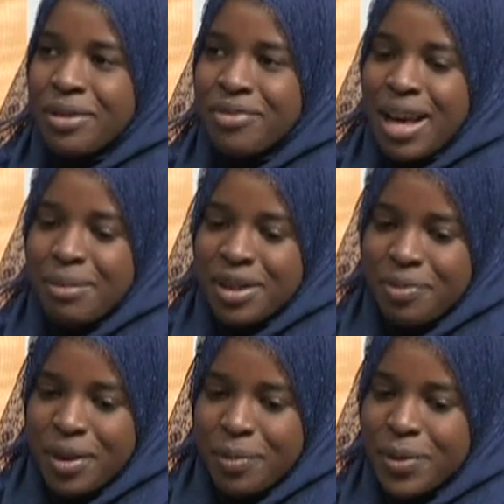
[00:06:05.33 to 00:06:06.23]
a family of
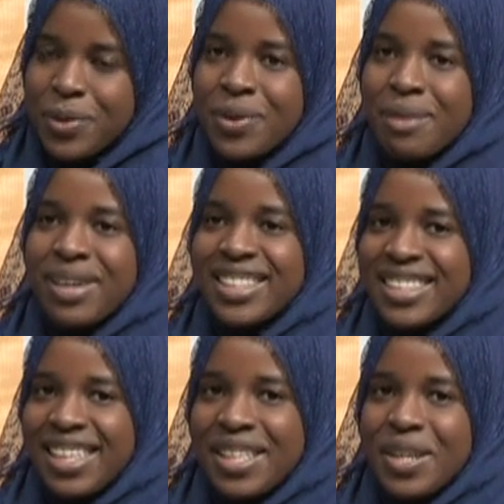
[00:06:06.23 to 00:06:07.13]
people who, I'm not
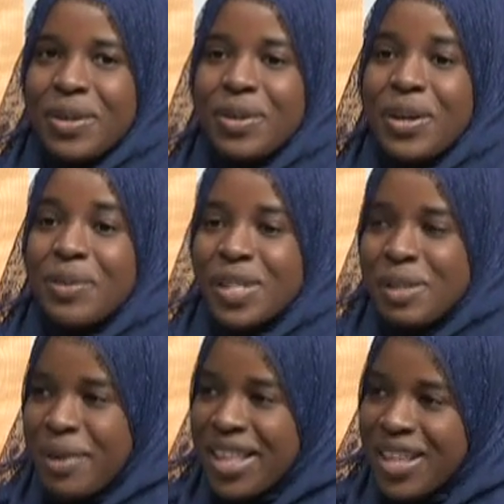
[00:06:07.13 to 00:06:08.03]
saying they don't
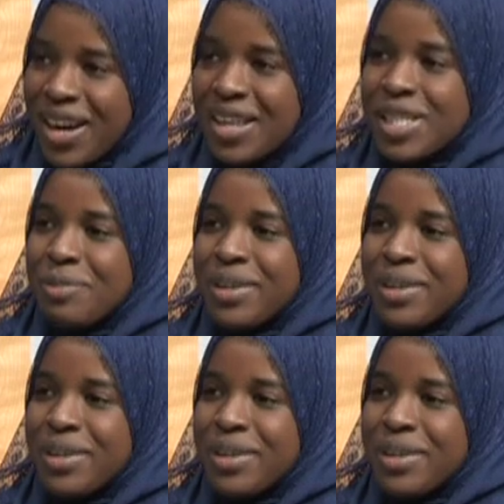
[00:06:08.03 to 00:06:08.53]
respect the arts,